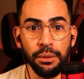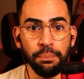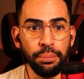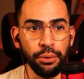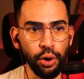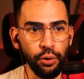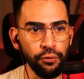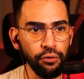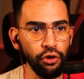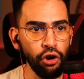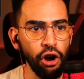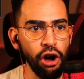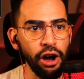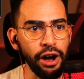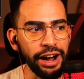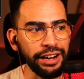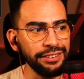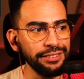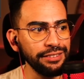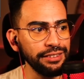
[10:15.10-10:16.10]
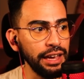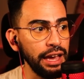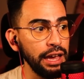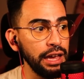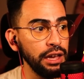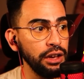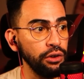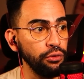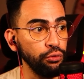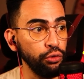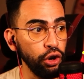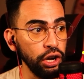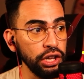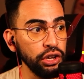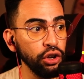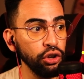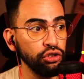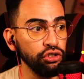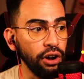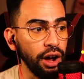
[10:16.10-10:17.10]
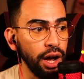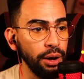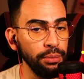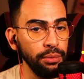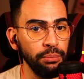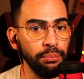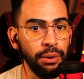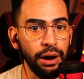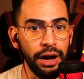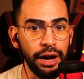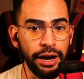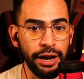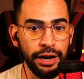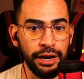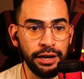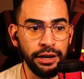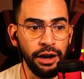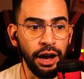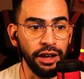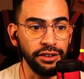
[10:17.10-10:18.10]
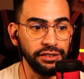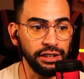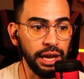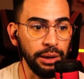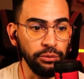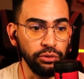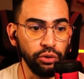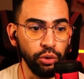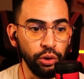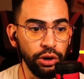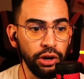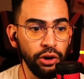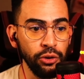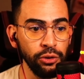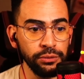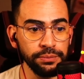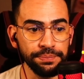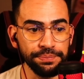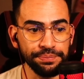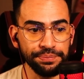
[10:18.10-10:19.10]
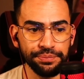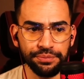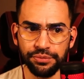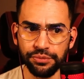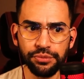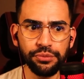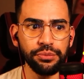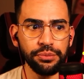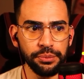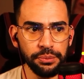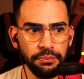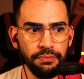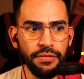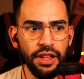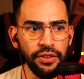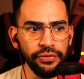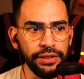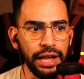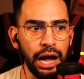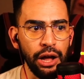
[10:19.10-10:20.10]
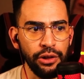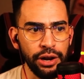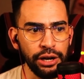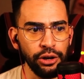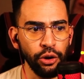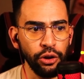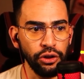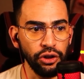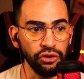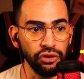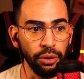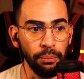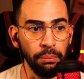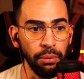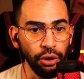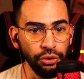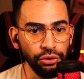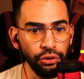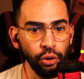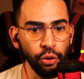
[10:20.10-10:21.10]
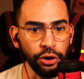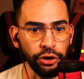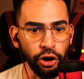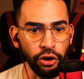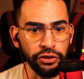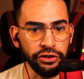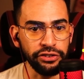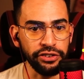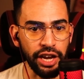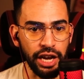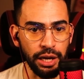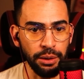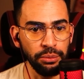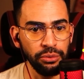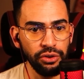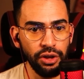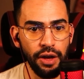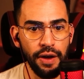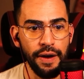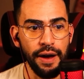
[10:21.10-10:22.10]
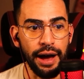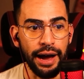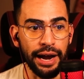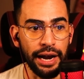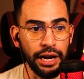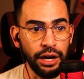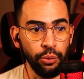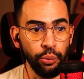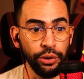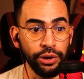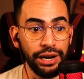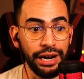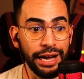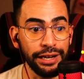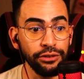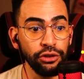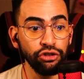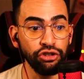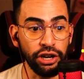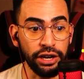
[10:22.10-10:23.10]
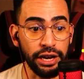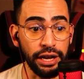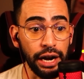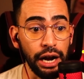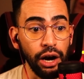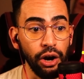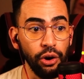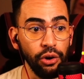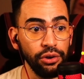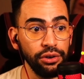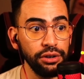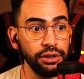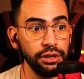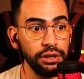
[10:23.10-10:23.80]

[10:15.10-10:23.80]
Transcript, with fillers: But overall, I'd say really good job by Aza Game Studio. Now that I know there's a bundle and all these games, I would like to check it out.